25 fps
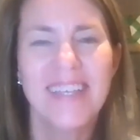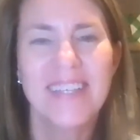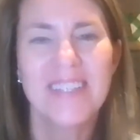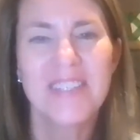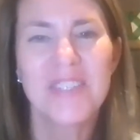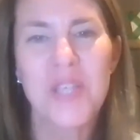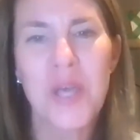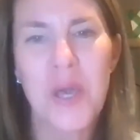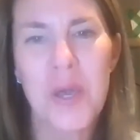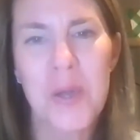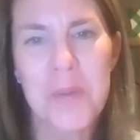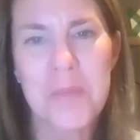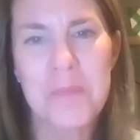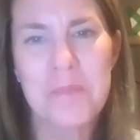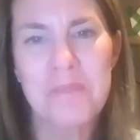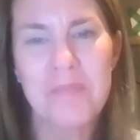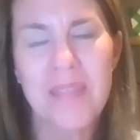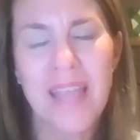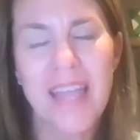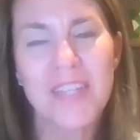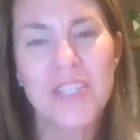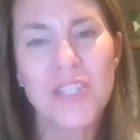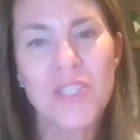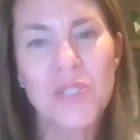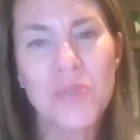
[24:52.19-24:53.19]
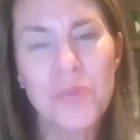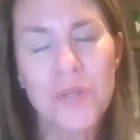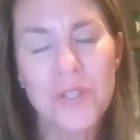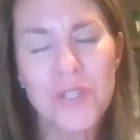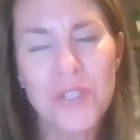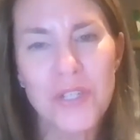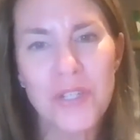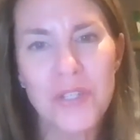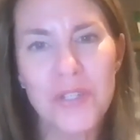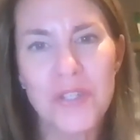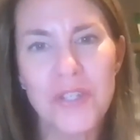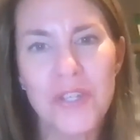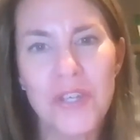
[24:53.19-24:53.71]
So I just want
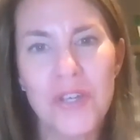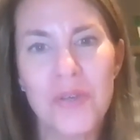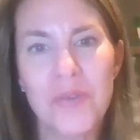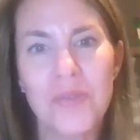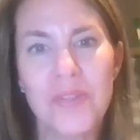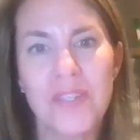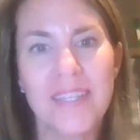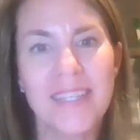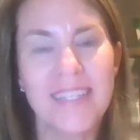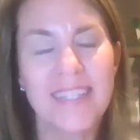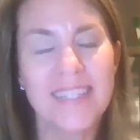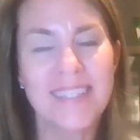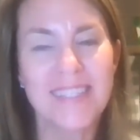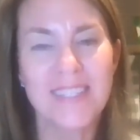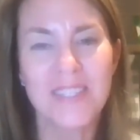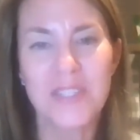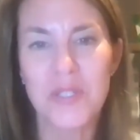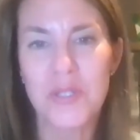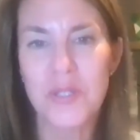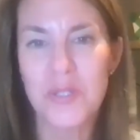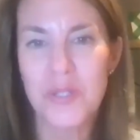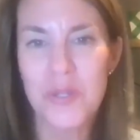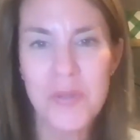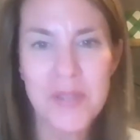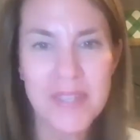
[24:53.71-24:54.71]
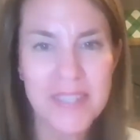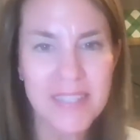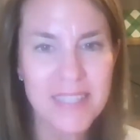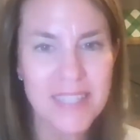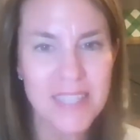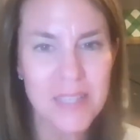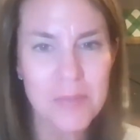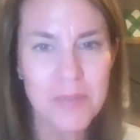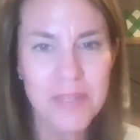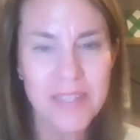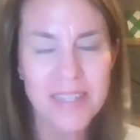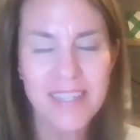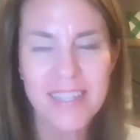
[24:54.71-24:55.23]
y'all to know that doing
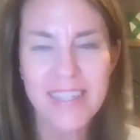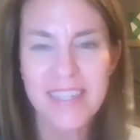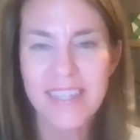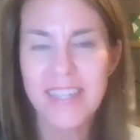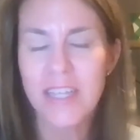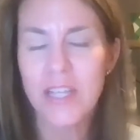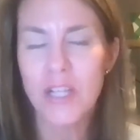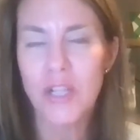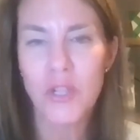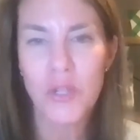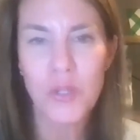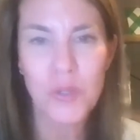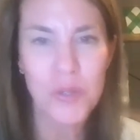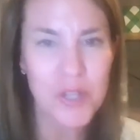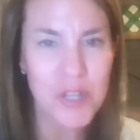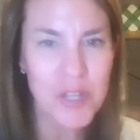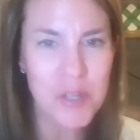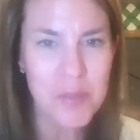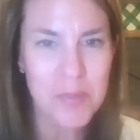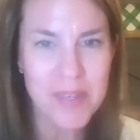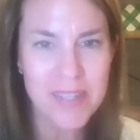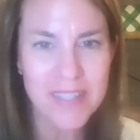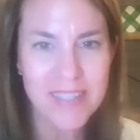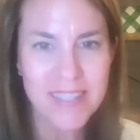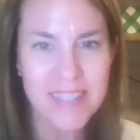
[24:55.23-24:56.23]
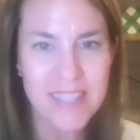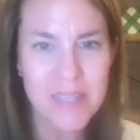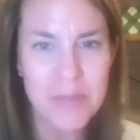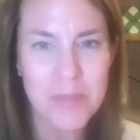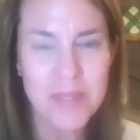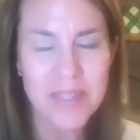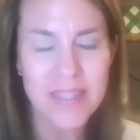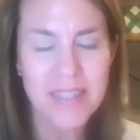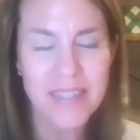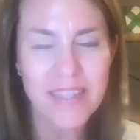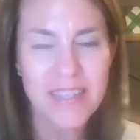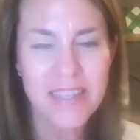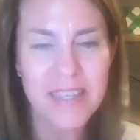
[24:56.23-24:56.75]
CBD, learning about
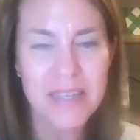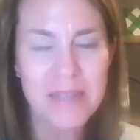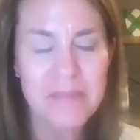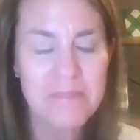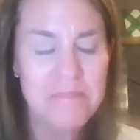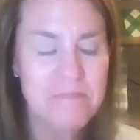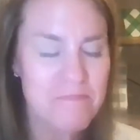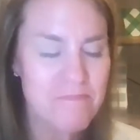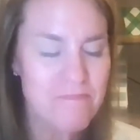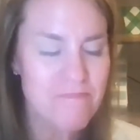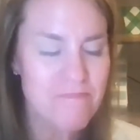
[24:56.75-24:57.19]
CBD,